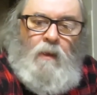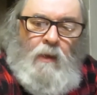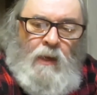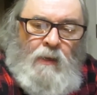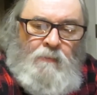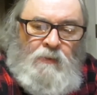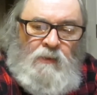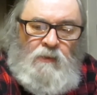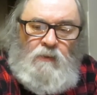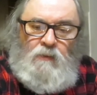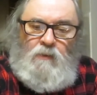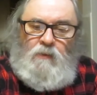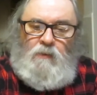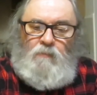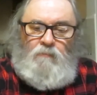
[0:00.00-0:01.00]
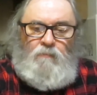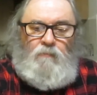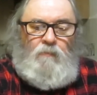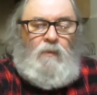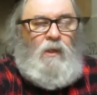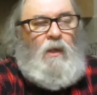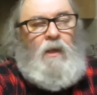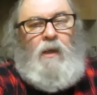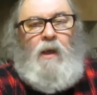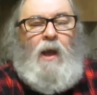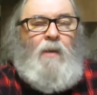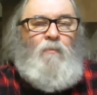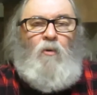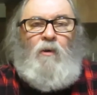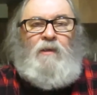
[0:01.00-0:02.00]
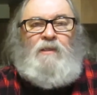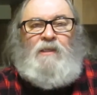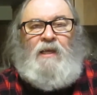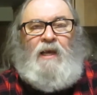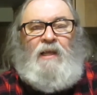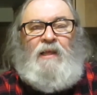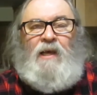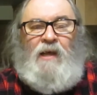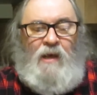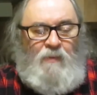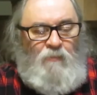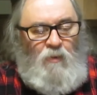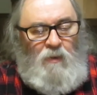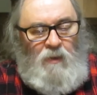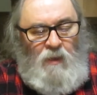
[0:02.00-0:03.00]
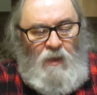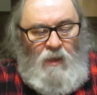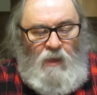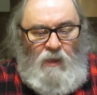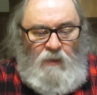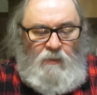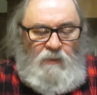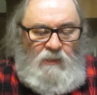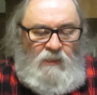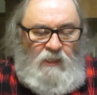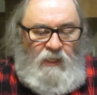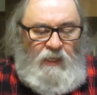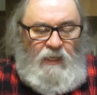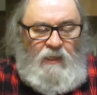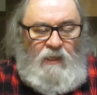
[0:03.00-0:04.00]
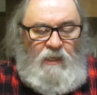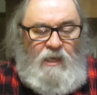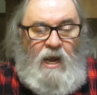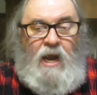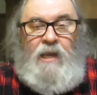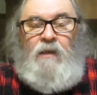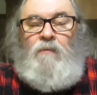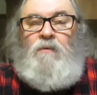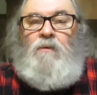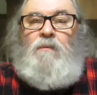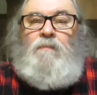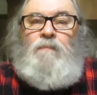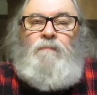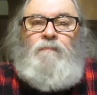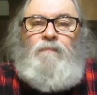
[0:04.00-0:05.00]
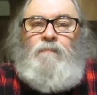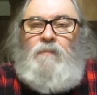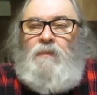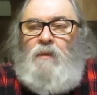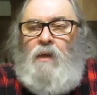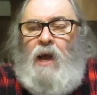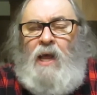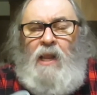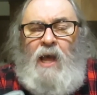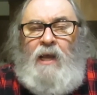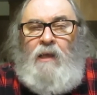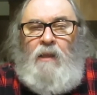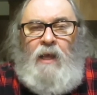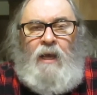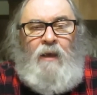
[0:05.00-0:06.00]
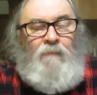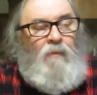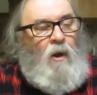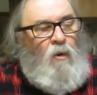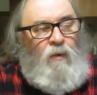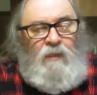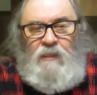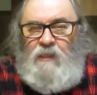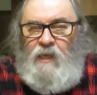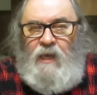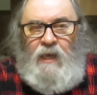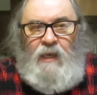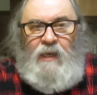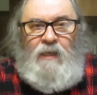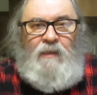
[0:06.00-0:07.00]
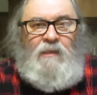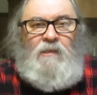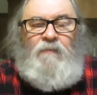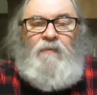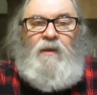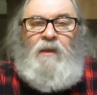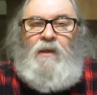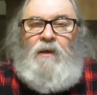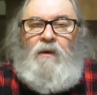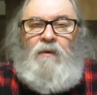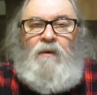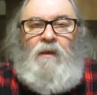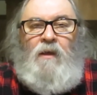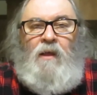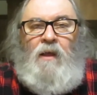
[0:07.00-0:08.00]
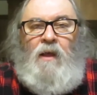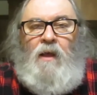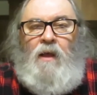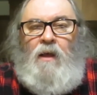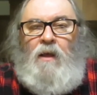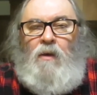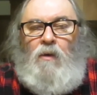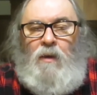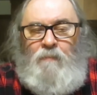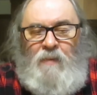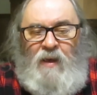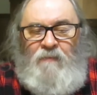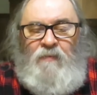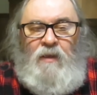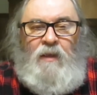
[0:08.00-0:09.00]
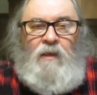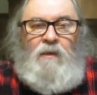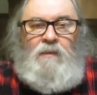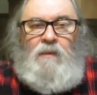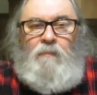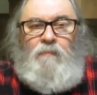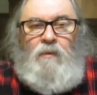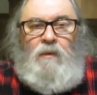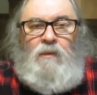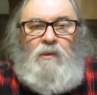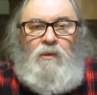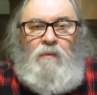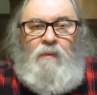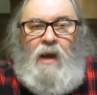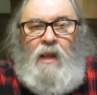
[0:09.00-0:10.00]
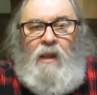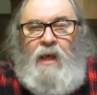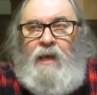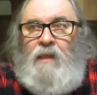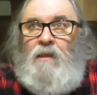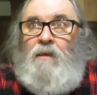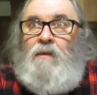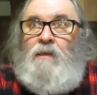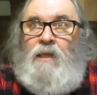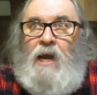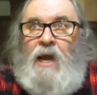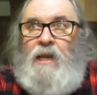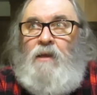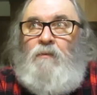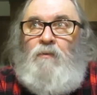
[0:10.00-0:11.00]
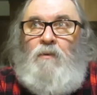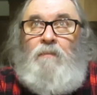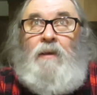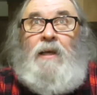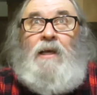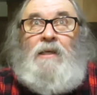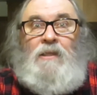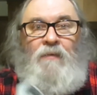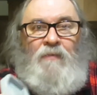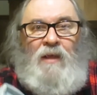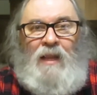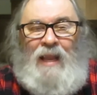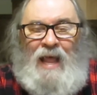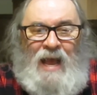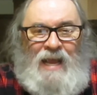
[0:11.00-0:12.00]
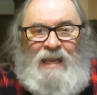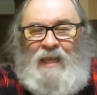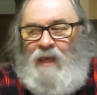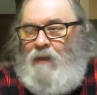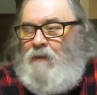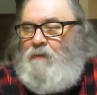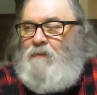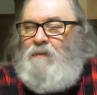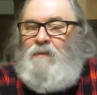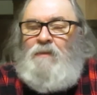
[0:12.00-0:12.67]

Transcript: I'm I'm always saying that. I'm sitting in the dining room. I like, like I always say in this video, in my videos in BookTube, I like the dining room because of the lighting.